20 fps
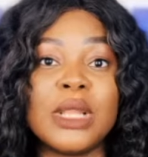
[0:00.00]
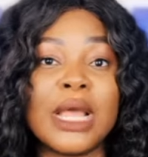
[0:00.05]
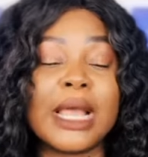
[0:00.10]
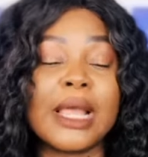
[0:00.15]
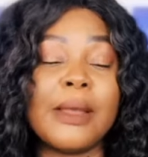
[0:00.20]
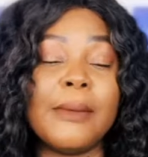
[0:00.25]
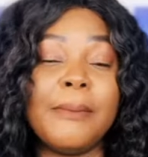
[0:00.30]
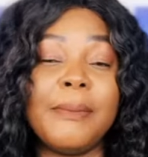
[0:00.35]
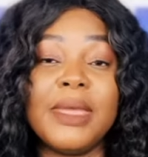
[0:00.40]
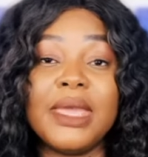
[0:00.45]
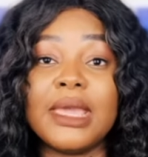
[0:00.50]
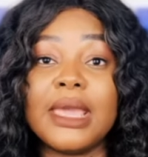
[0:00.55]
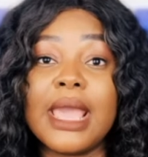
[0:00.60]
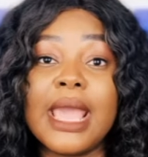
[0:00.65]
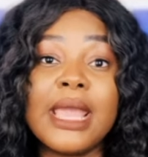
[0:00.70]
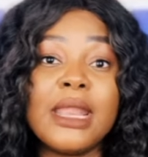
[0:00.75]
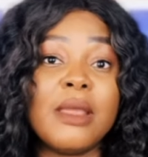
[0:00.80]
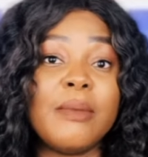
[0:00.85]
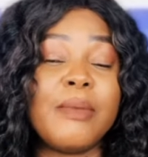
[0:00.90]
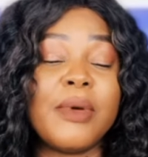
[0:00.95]
I can pick
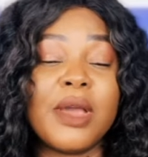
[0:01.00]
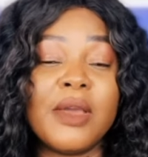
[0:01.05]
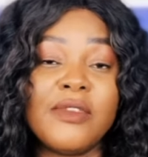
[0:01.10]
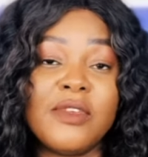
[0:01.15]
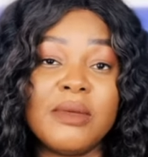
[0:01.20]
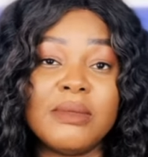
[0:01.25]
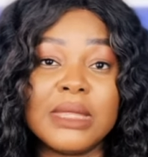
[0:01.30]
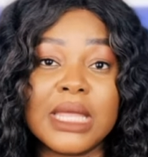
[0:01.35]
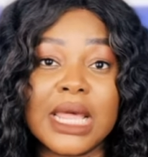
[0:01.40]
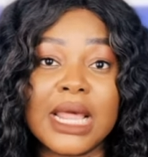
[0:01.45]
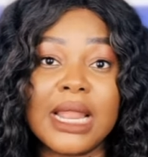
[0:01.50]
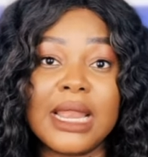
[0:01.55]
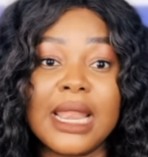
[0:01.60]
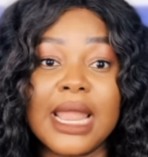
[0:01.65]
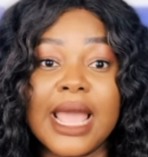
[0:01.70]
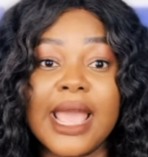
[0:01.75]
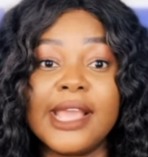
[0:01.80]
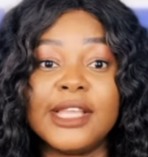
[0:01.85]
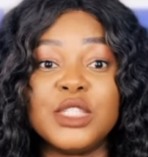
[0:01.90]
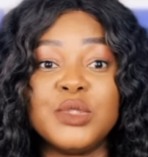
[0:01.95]
any perfume that I
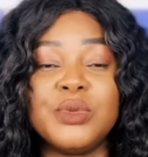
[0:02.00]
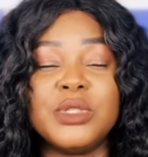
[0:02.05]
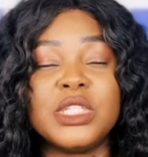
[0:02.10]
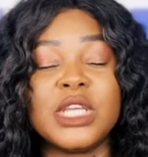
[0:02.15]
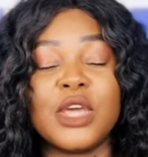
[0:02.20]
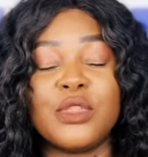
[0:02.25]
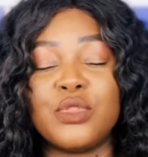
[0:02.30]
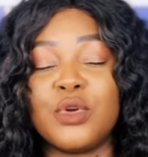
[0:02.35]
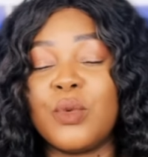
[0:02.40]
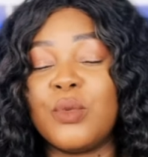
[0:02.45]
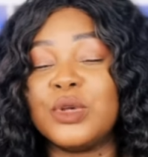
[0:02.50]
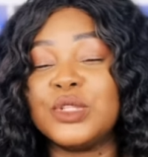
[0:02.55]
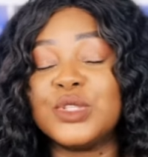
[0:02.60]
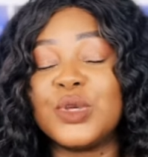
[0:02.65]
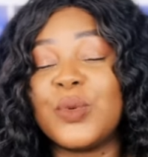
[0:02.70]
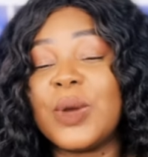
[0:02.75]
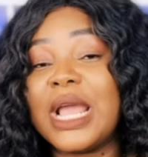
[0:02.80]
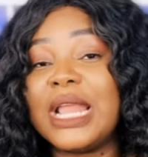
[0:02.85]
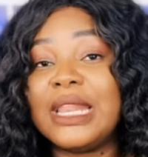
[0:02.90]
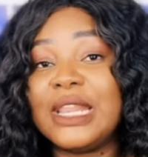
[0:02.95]
liked, which I thought was
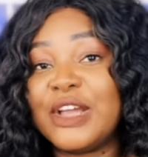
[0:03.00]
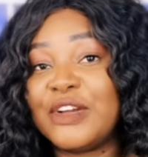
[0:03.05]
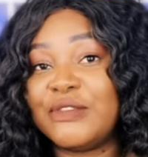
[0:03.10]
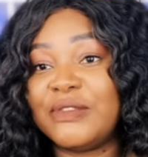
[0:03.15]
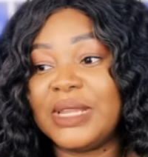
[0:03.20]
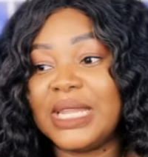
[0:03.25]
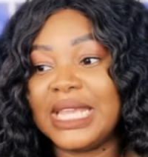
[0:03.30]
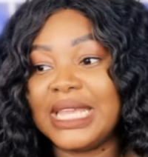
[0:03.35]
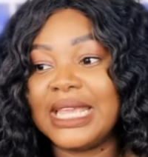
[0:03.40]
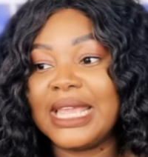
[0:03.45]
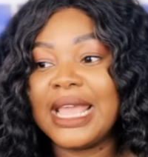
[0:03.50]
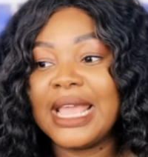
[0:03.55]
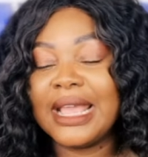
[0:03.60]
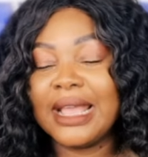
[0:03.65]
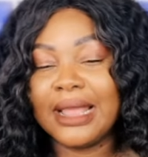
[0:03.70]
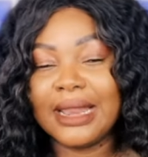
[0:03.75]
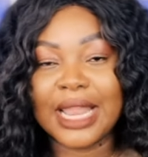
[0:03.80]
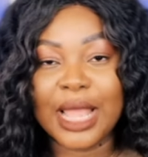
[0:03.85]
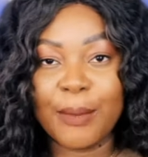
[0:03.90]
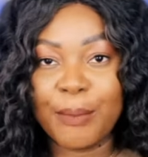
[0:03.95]
quite lovely,
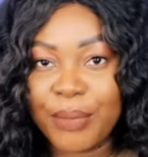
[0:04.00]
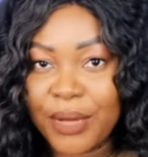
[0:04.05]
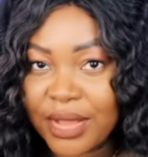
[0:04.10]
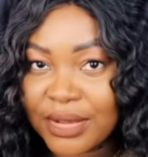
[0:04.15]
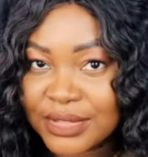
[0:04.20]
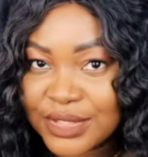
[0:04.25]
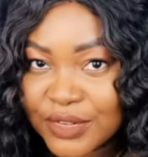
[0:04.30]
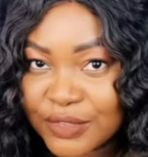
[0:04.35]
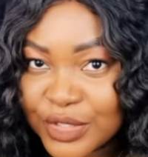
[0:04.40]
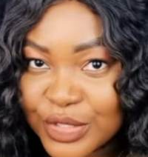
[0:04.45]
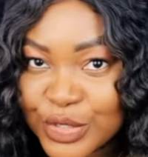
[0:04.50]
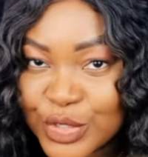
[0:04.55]
like perks of the